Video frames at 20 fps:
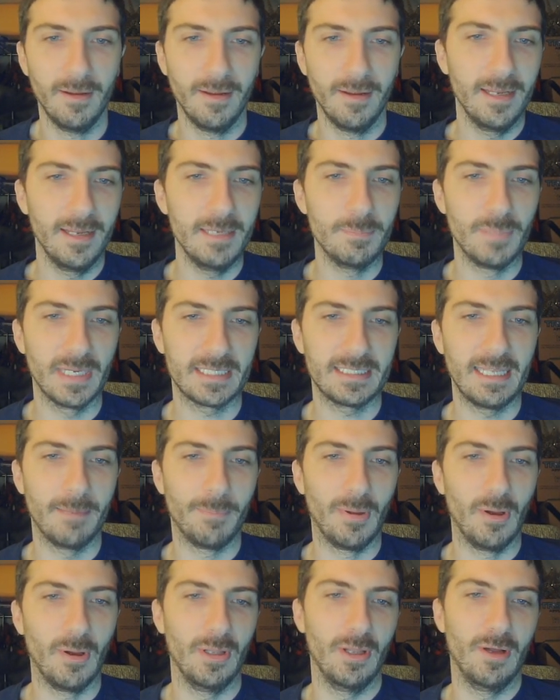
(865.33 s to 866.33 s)
He picked that
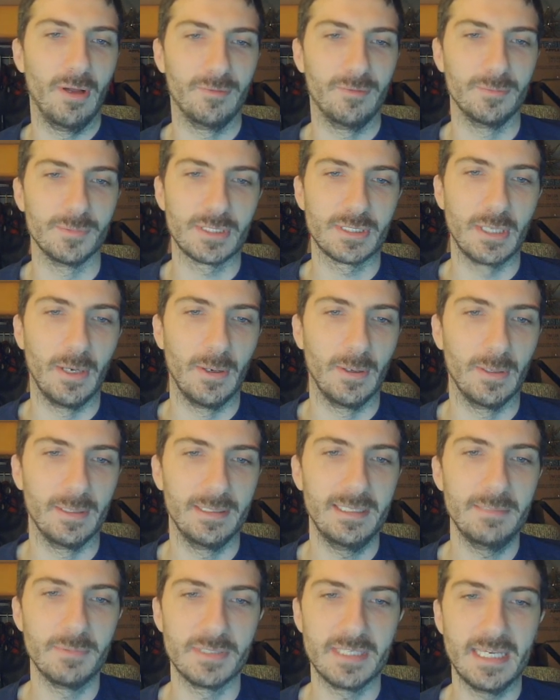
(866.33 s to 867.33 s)
ball off and was gone.
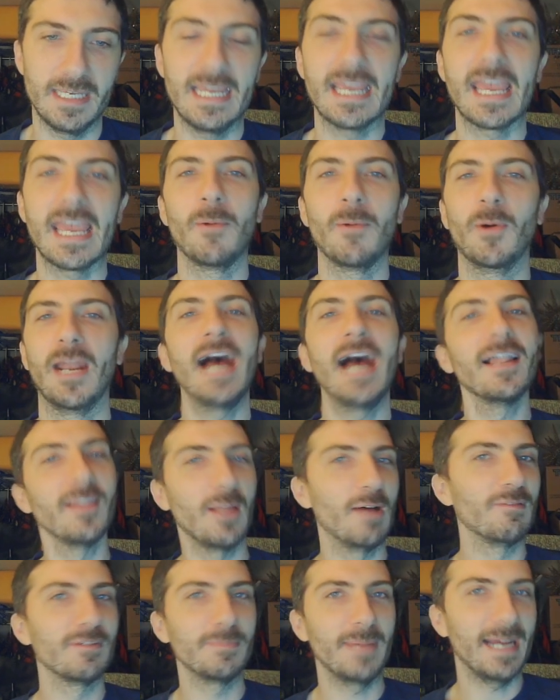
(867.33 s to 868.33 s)
What I
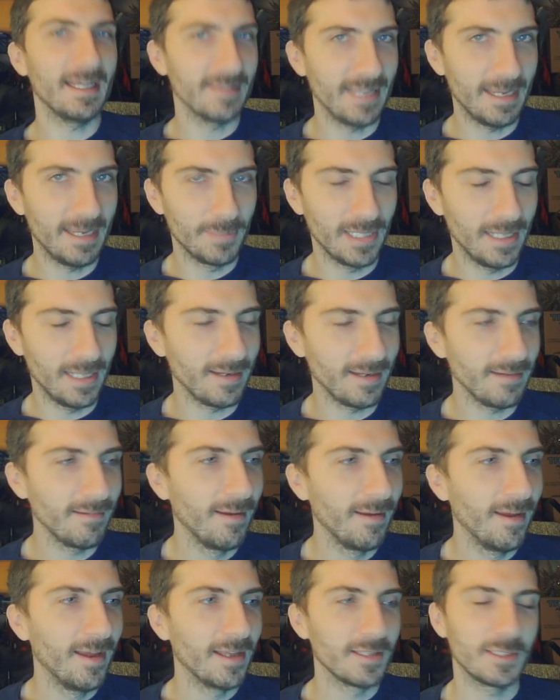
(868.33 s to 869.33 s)
love about that play,
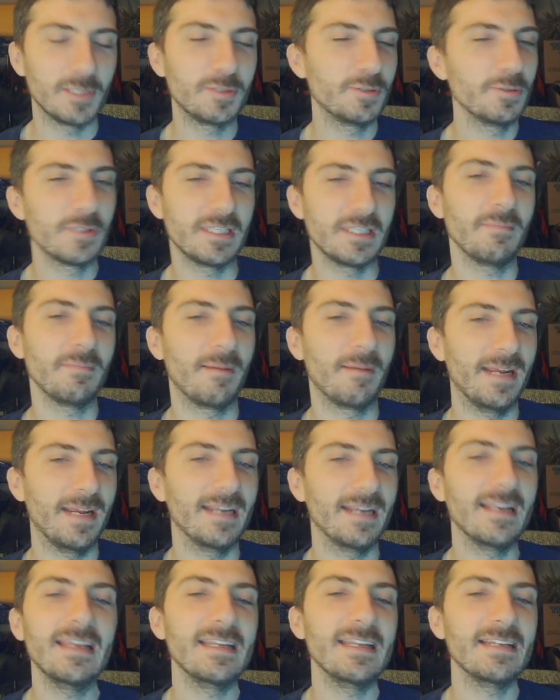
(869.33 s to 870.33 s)
did you see my
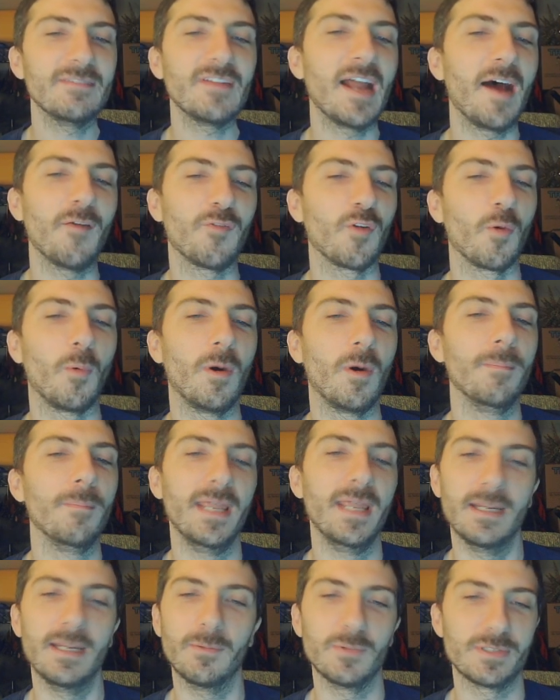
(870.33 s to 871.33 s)
man? He, if not for 1
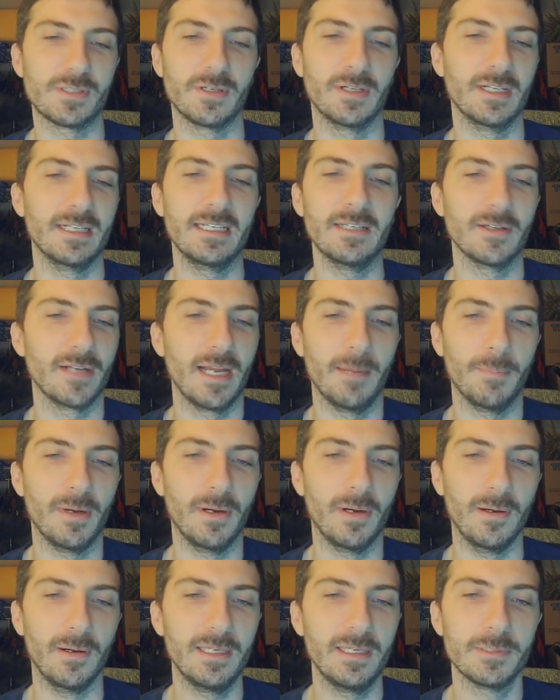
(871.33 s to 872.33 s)
minute, was going to kneel that
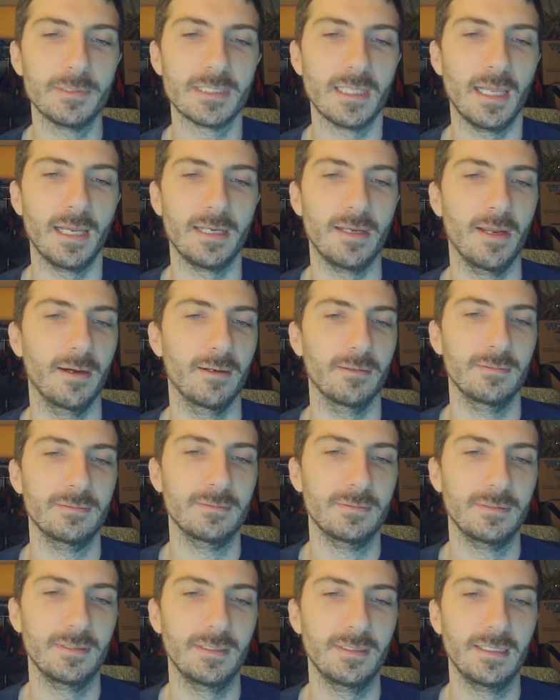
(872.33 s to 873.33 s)
ball. He was like, no,
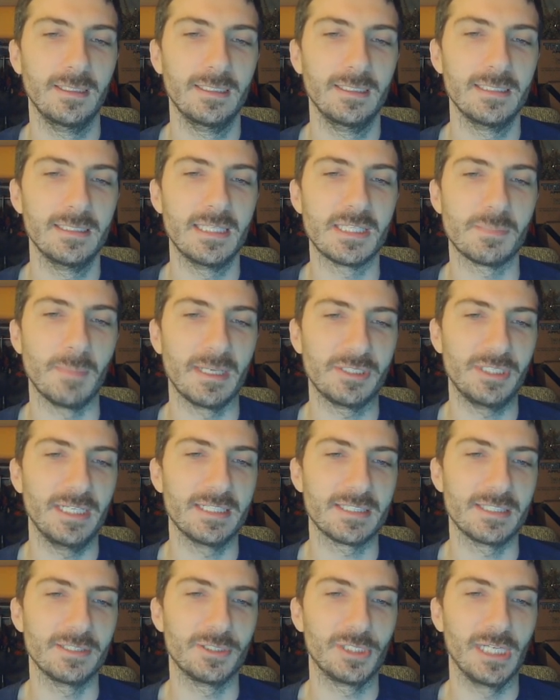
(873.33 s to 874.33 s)
this is my
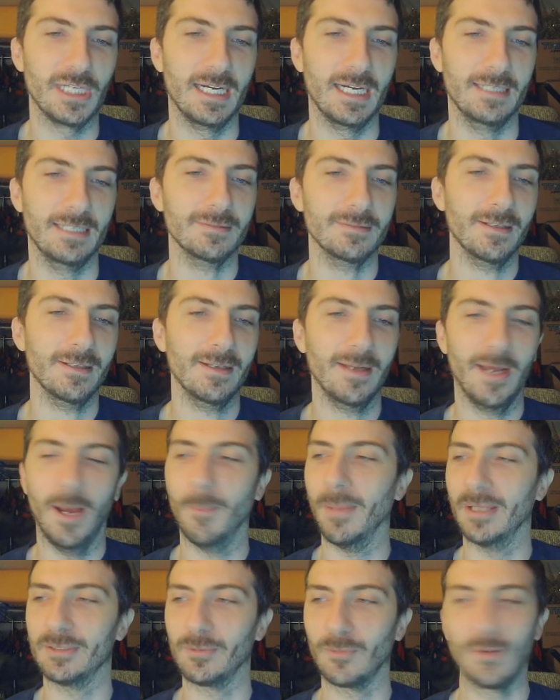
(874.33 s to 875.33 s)
chance to shine. I'm
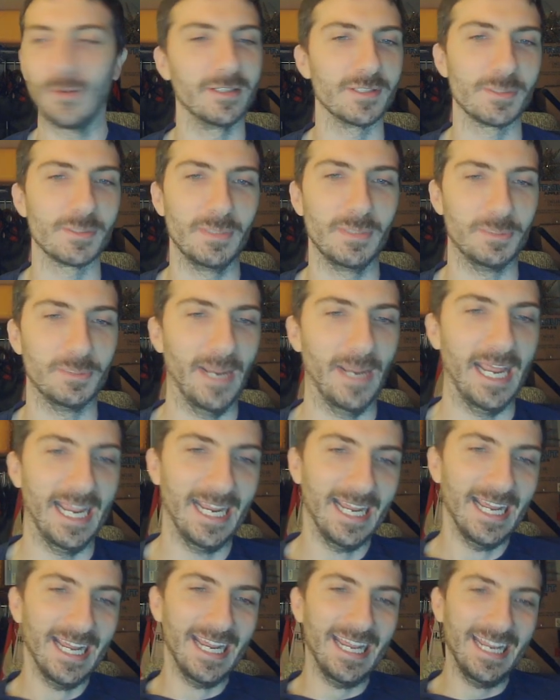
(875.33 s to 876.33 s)
about to run this bitch back.
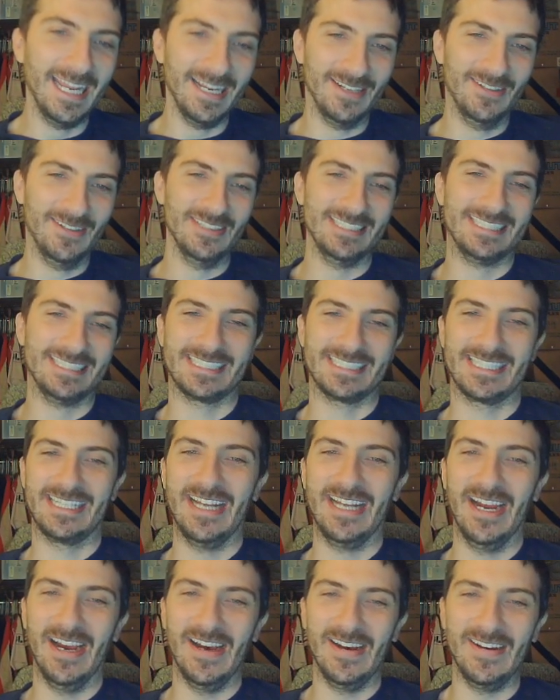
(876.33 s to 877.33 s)
He was
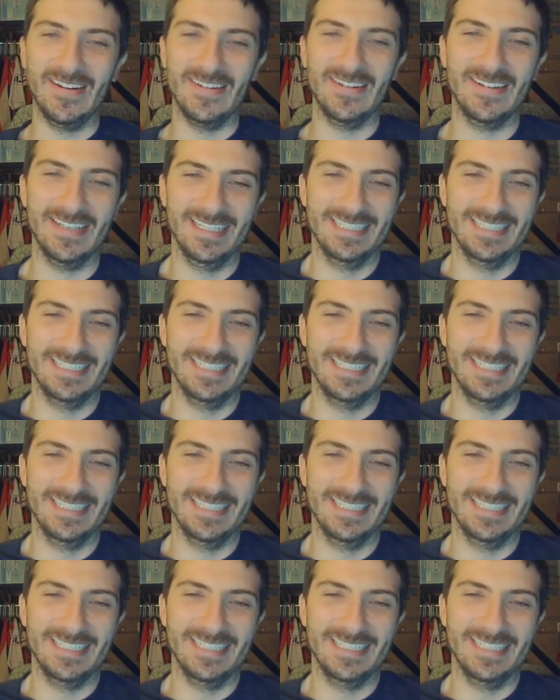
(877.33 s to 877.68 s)
gone.